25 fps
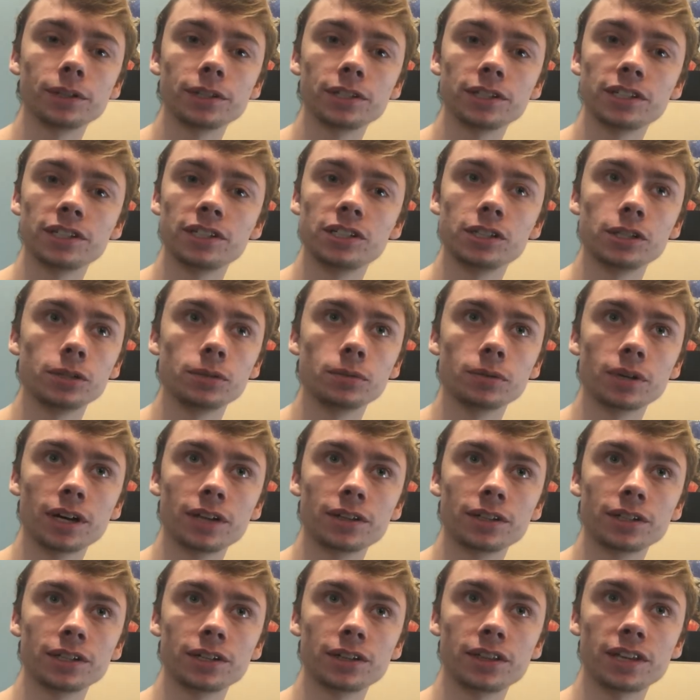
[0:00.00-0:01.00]
to do
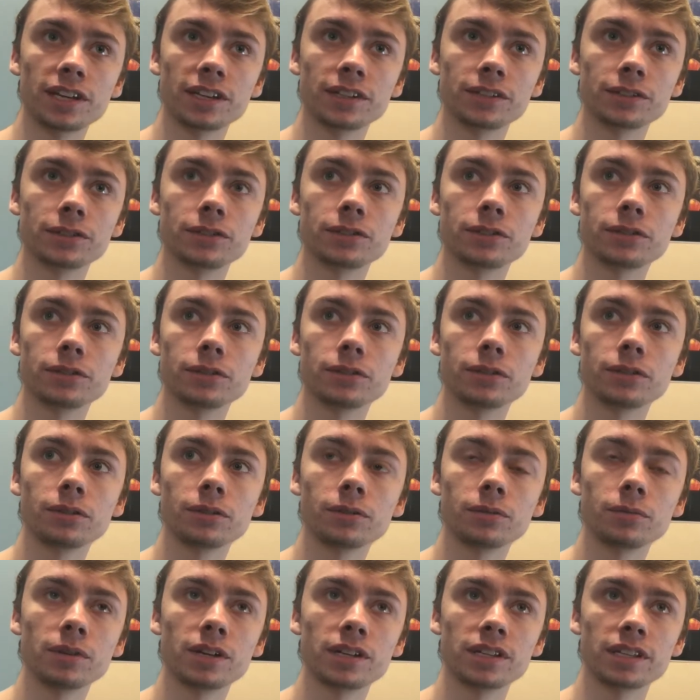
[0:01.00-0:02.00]
other things
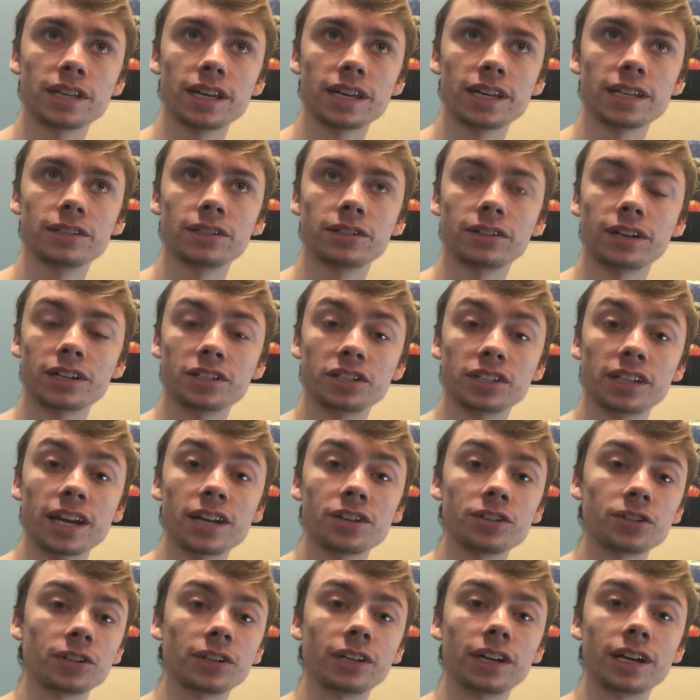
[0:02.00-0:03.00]
with kids or
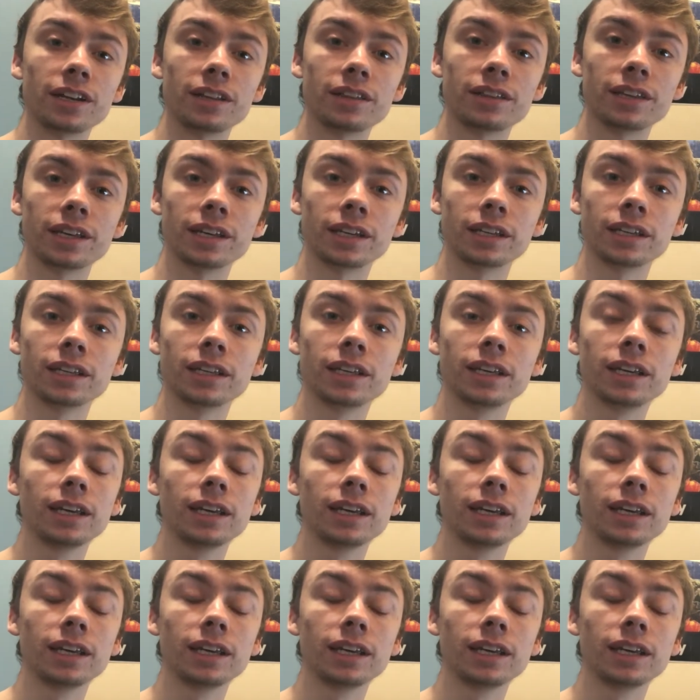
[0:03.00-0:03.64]
education or anything.